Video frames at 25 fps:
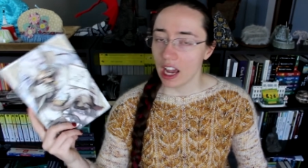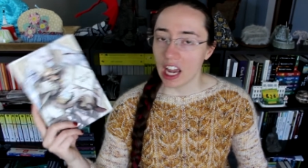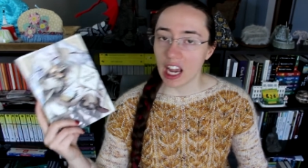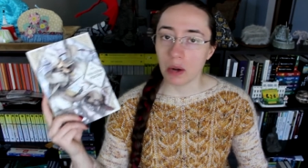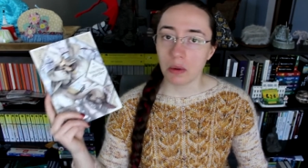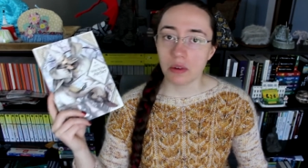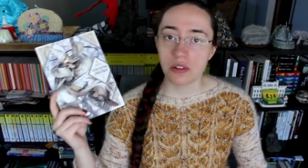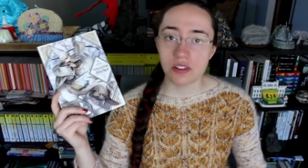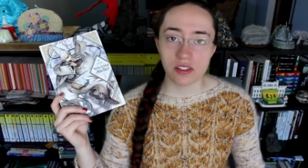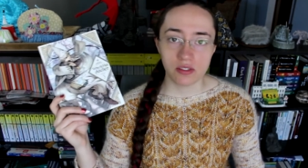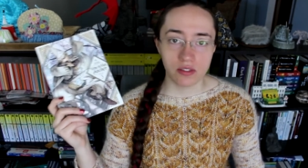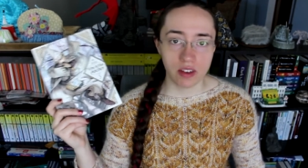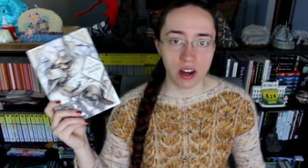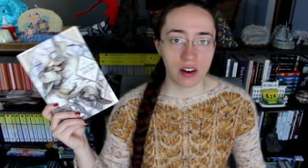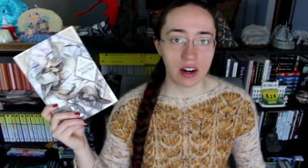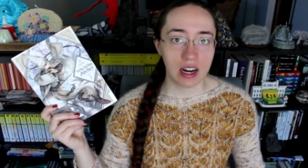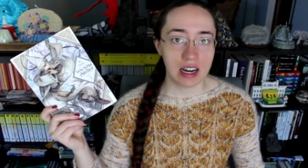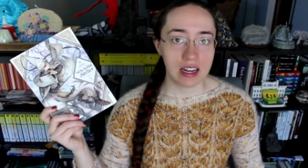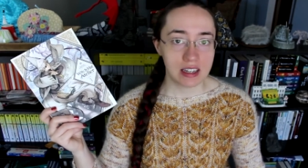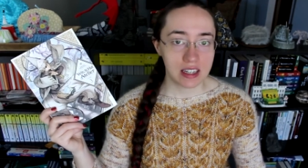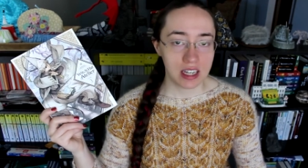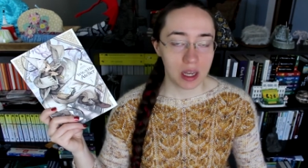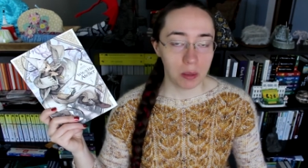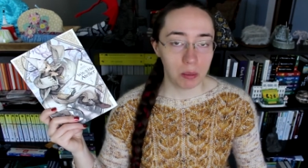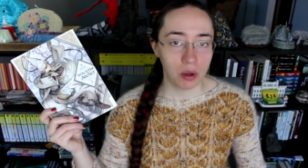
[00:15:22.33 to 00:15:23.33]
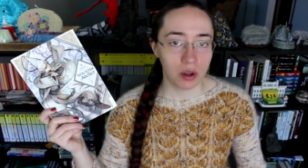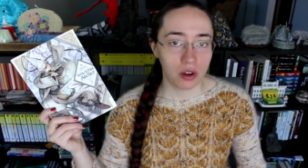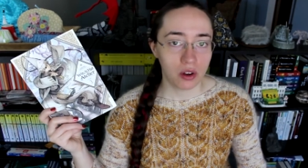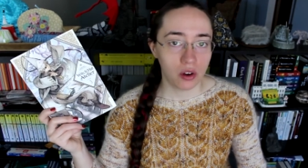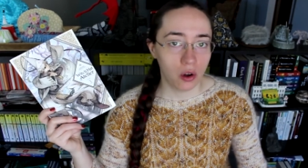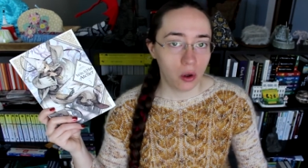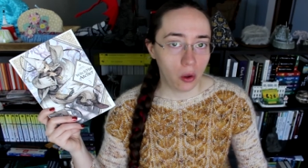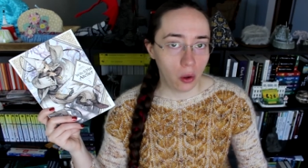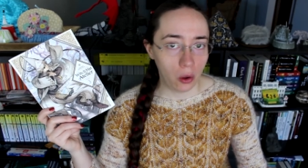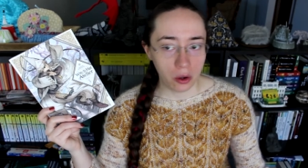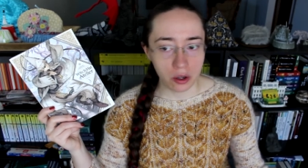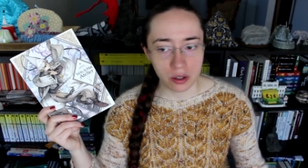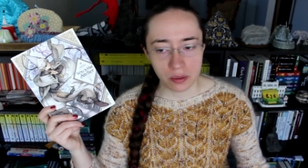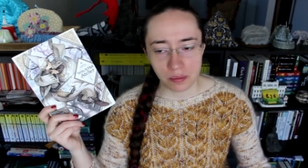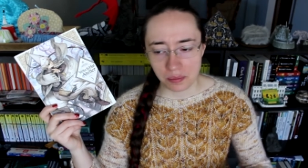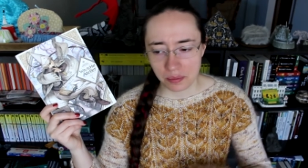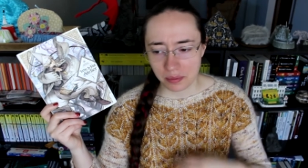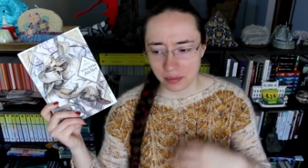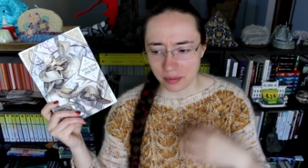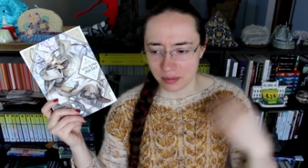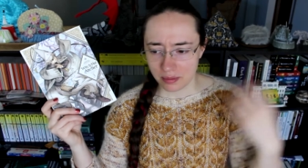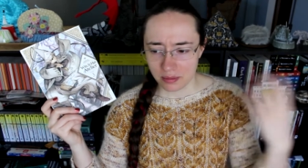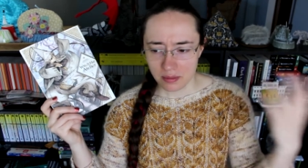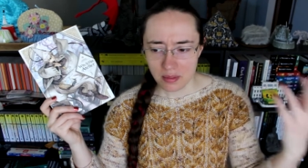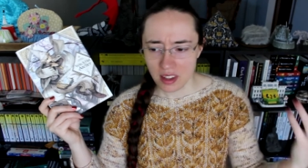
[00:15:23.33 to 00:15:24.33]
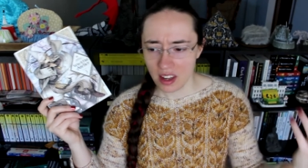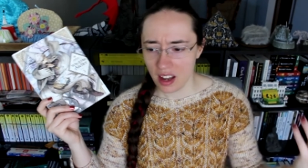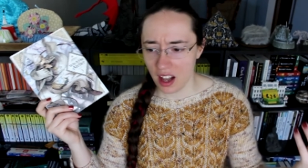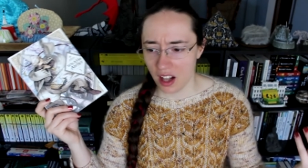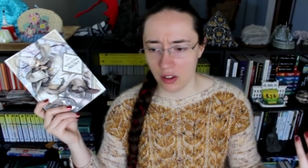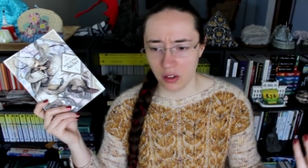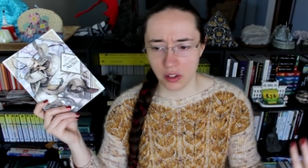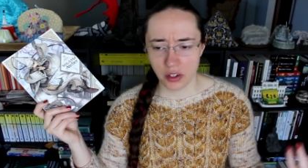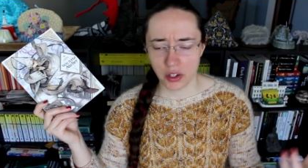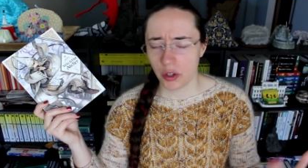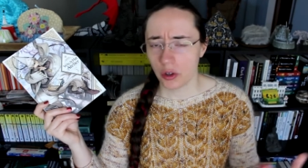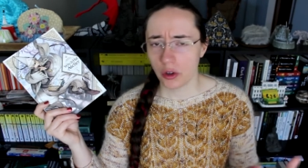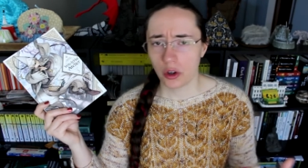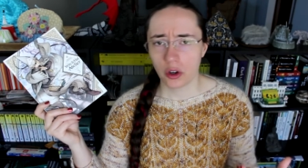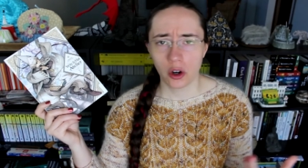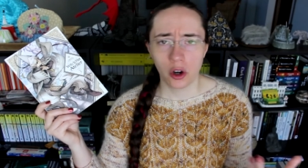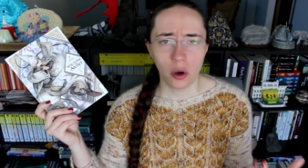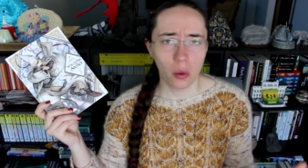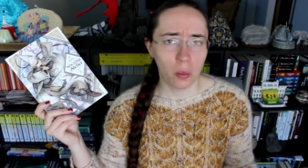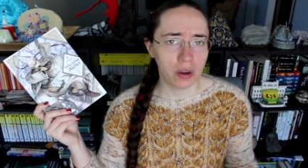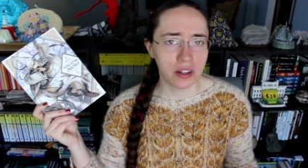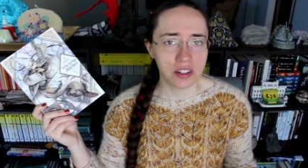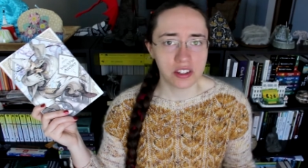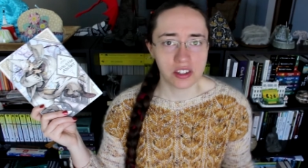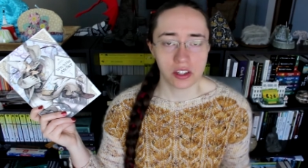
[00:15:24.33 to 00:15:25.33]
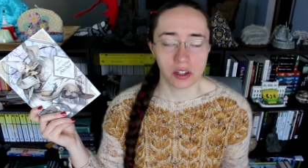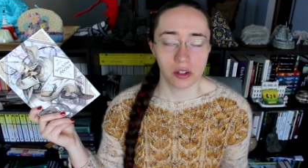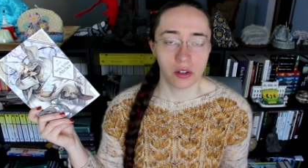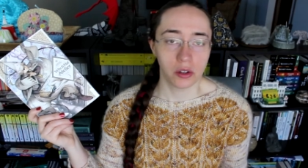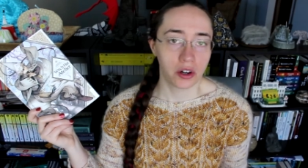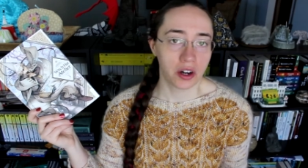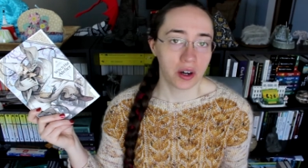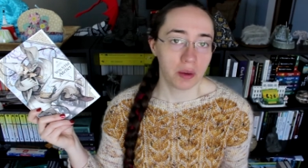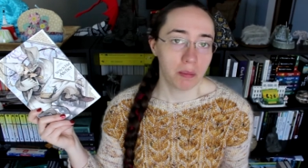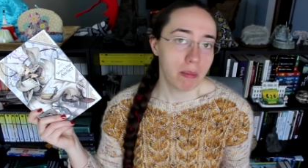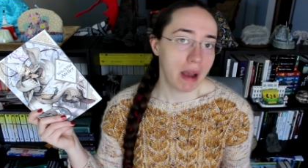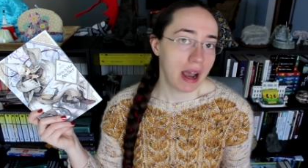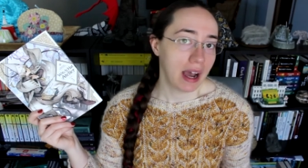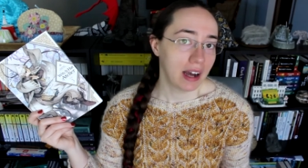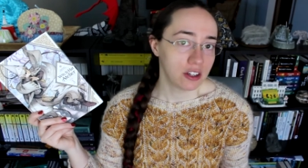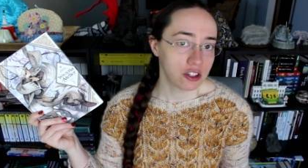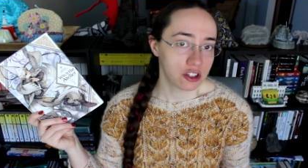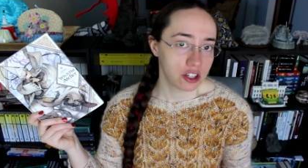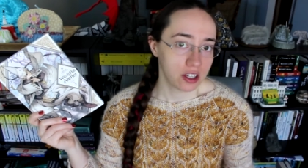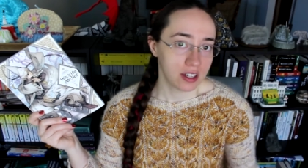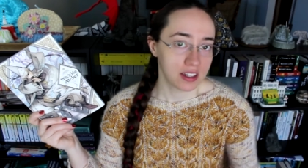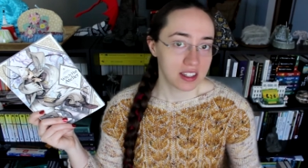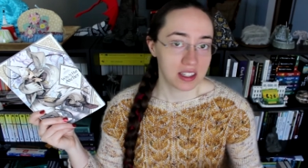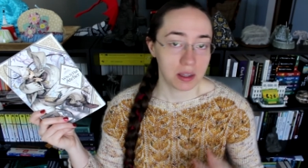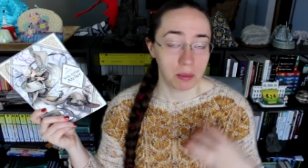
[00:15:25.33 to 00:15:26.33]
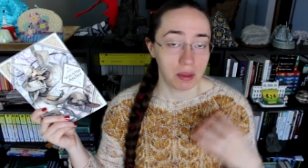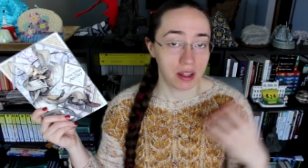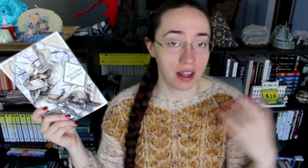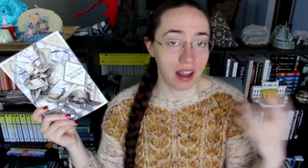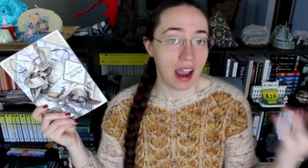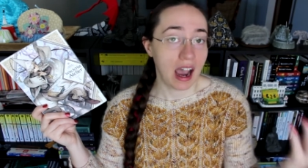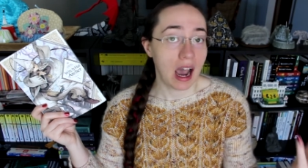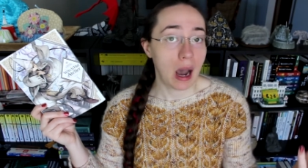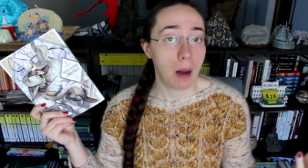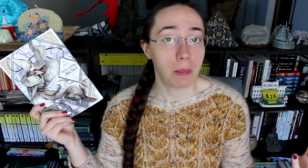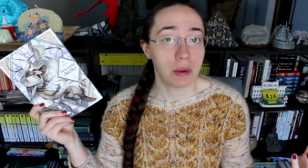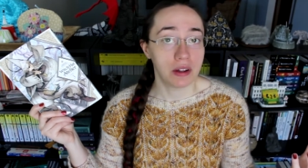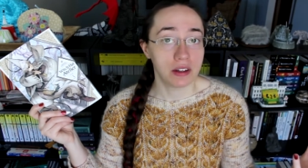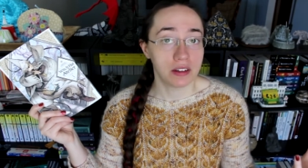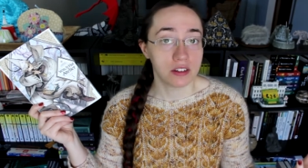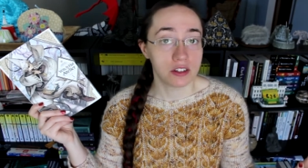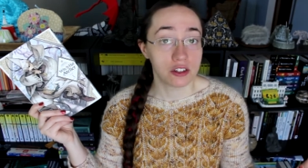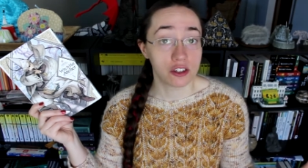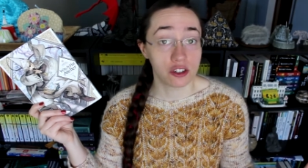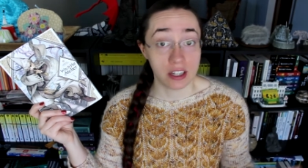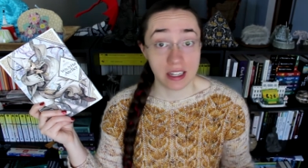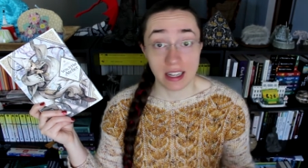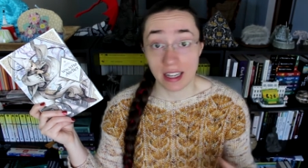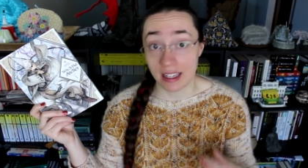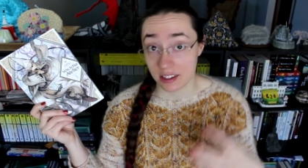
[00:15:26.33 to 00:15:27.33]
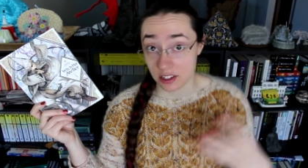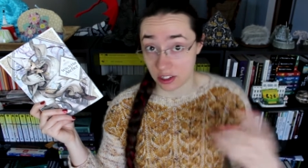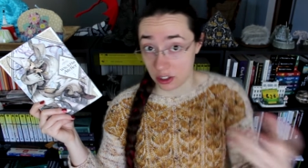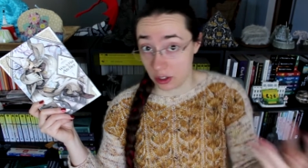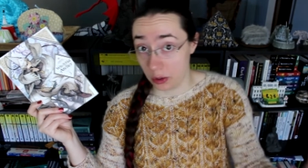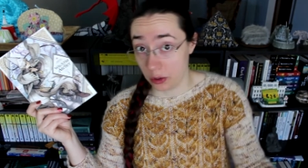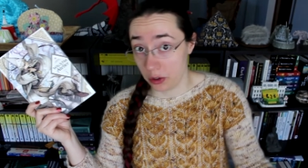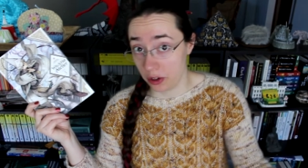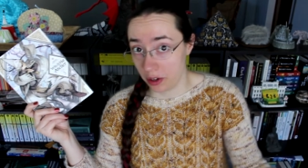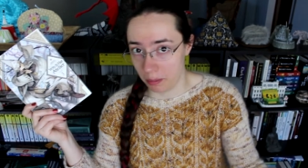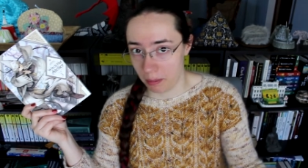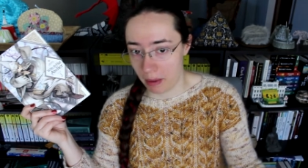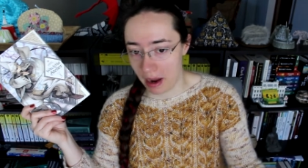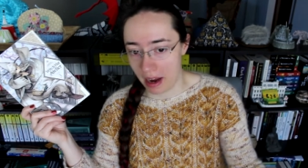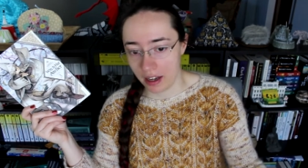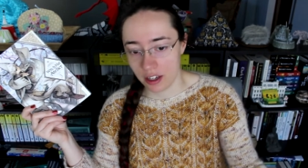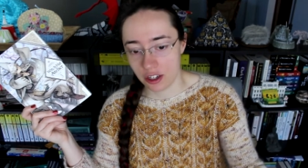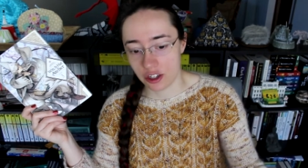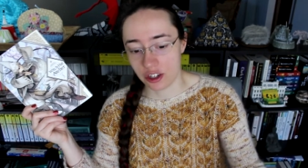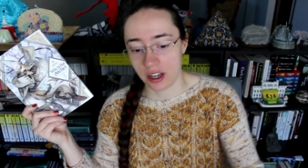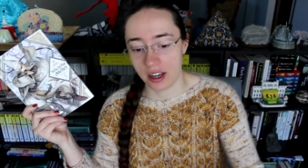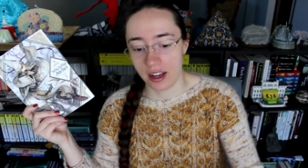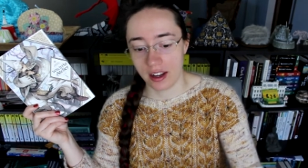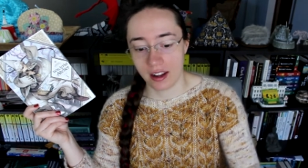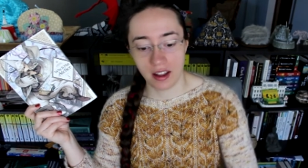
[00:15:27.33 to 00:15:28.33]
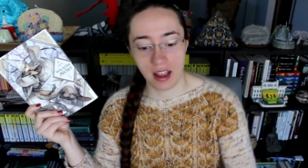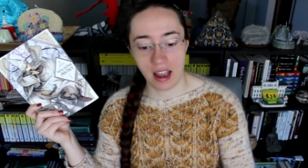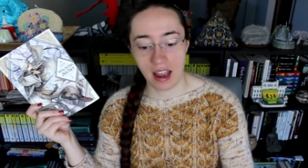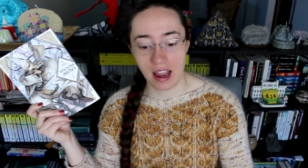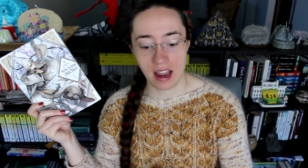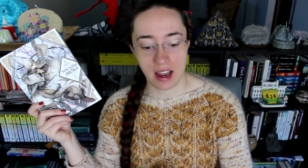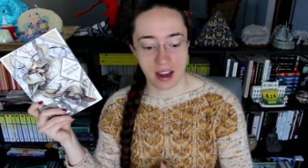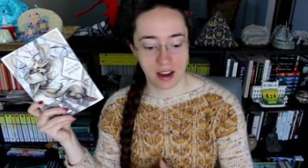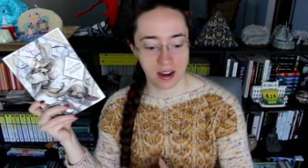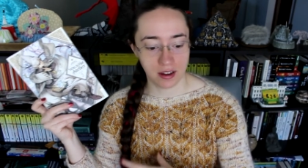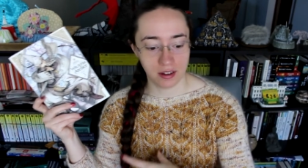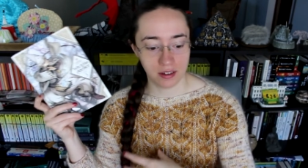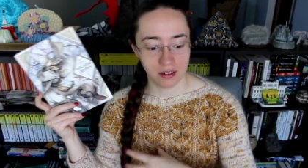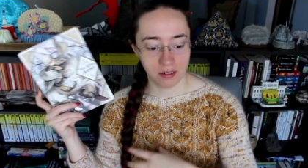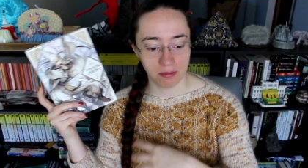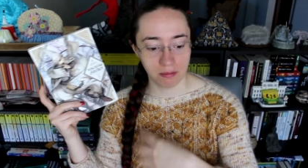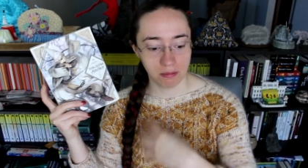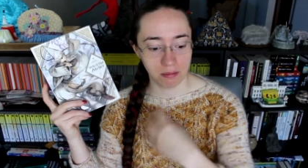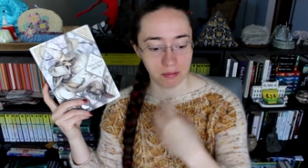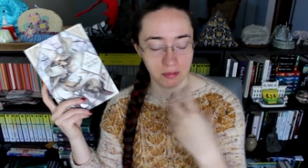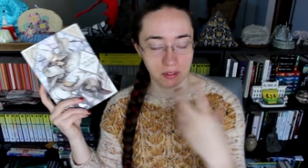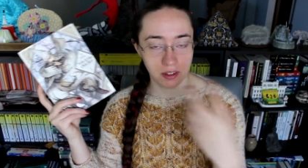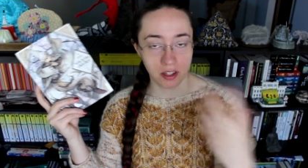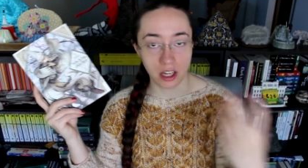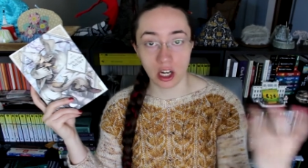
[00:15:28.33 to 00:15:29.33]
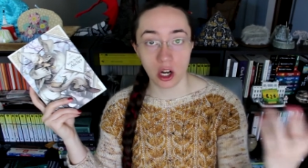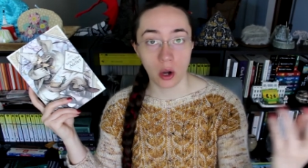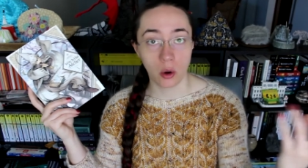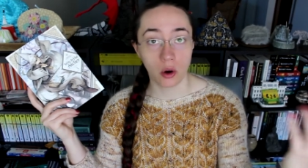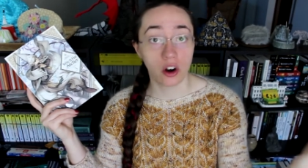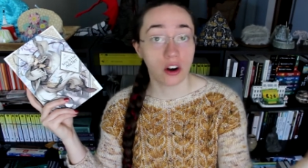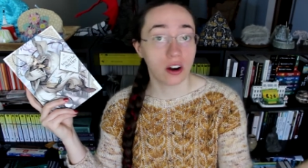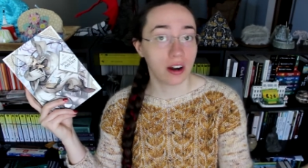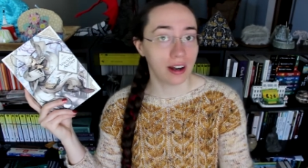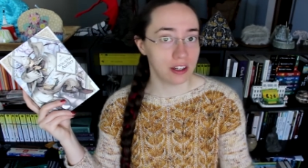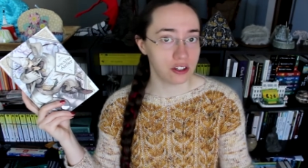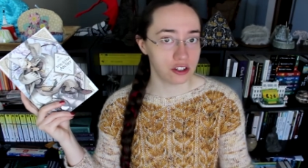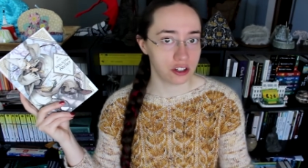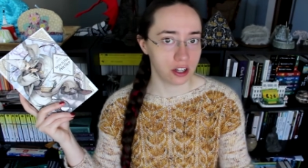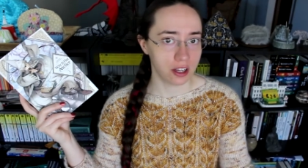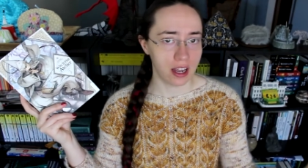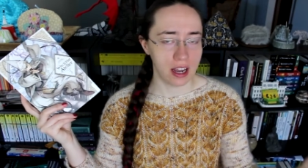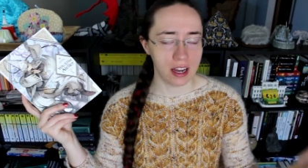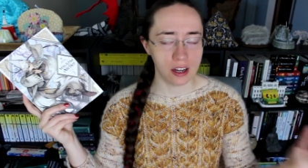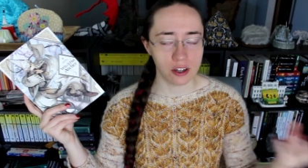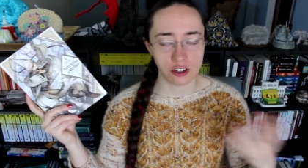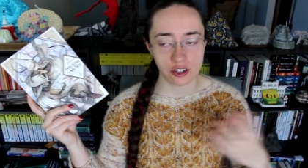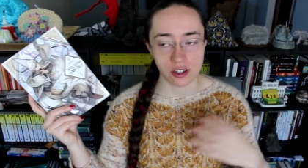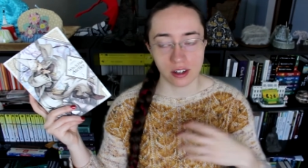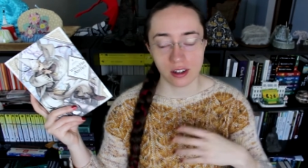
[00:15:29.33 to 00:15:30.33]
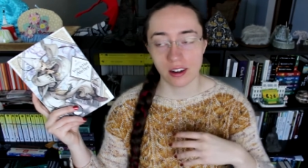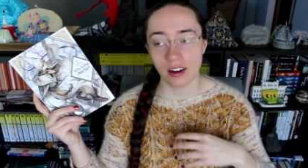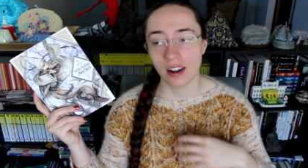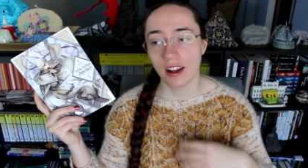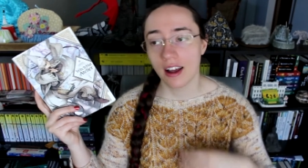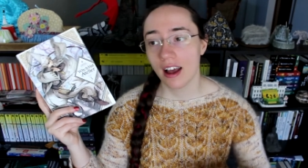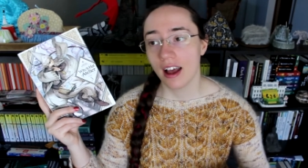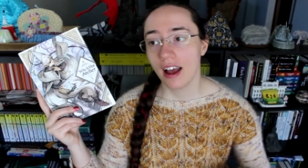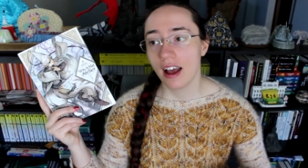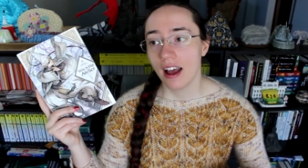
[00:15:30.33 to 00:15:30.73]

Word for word: It was very typical little girl wants to learn magic, something happens, she gets to learn magic and, you know, her education